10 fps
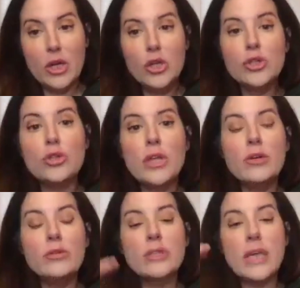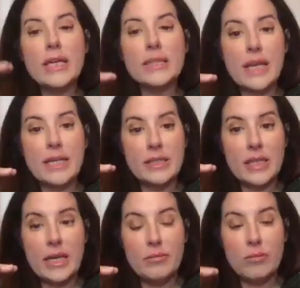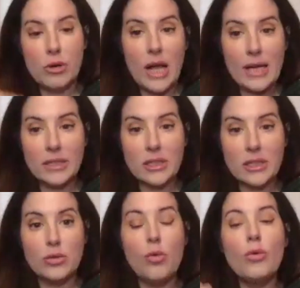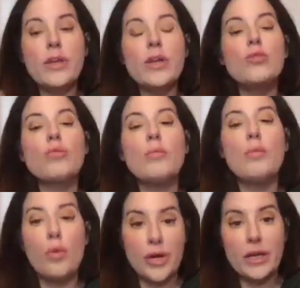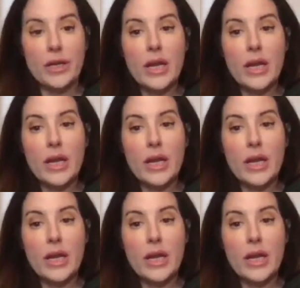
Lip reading: So they don't take attendance any more classes, or they don't report it.